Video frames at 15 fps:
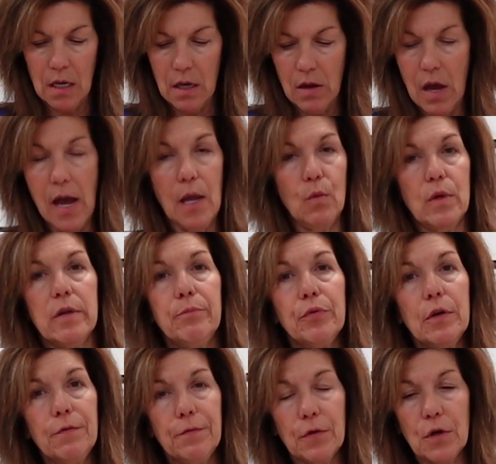I would have
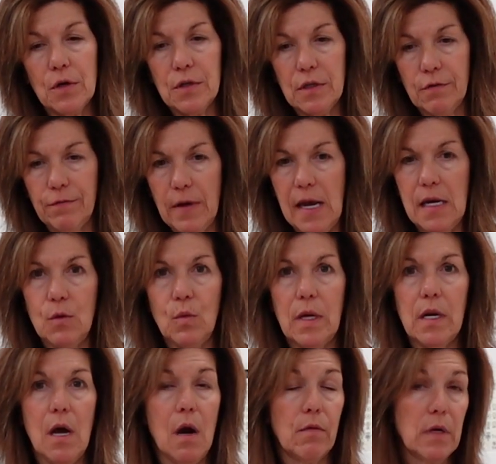preferred to find
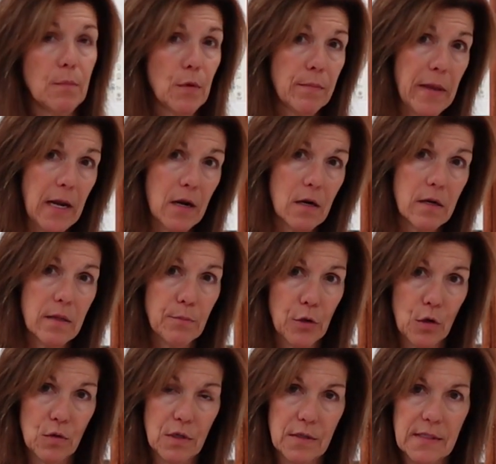one already prepared in the
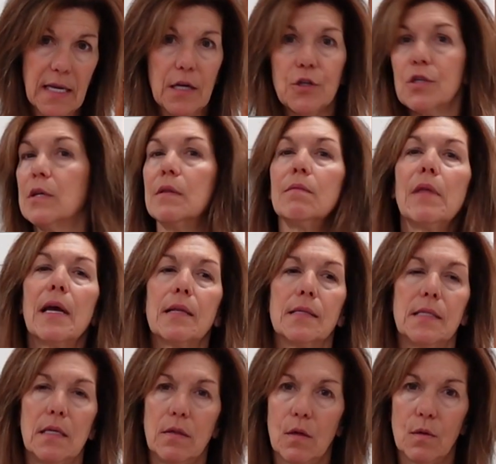produce section
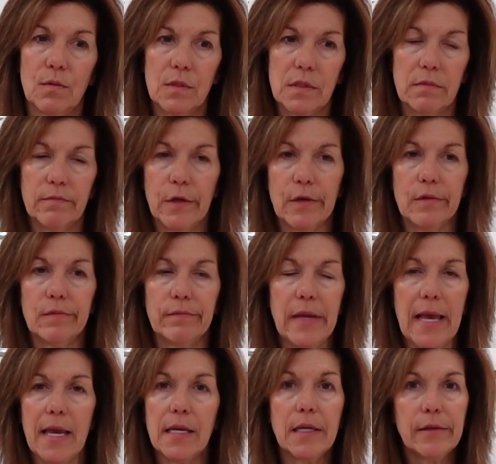that's in those
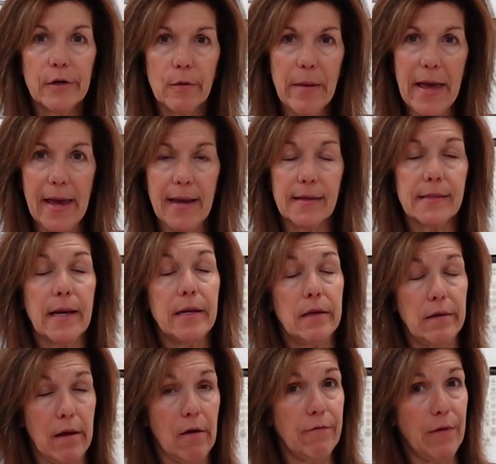handy little bags. I
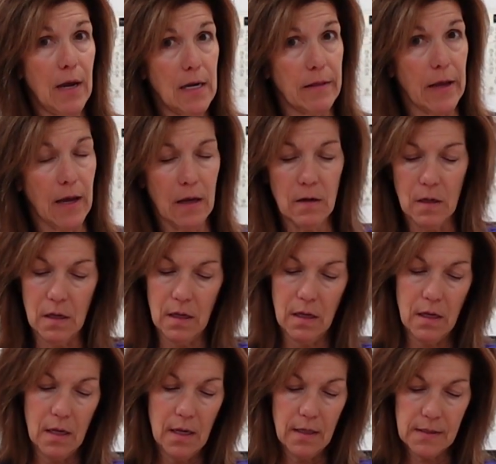did not find that.
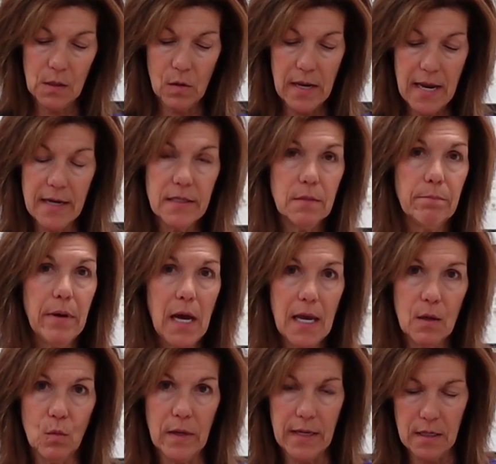So I had to
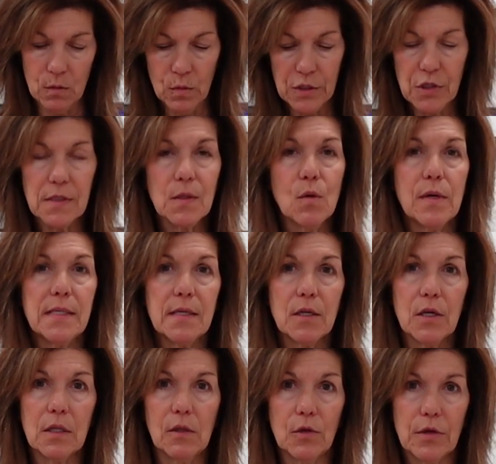buy one, which is always a
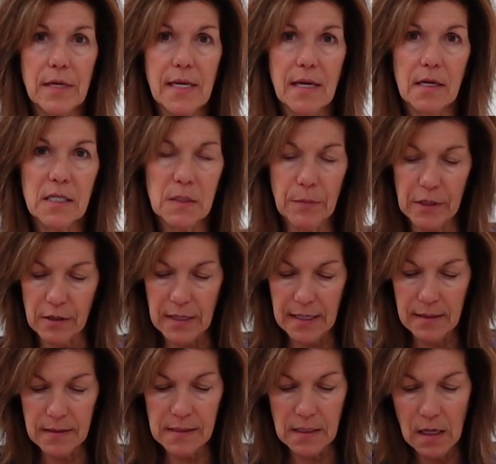good learning
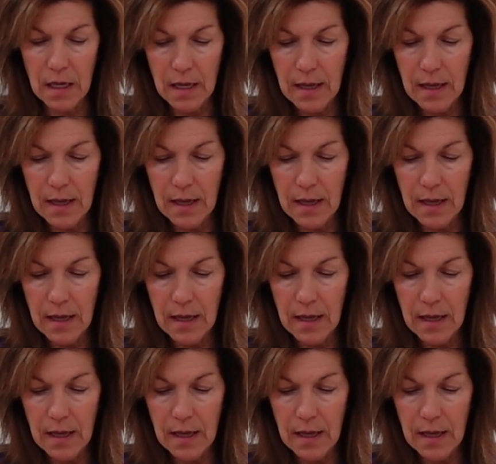experience.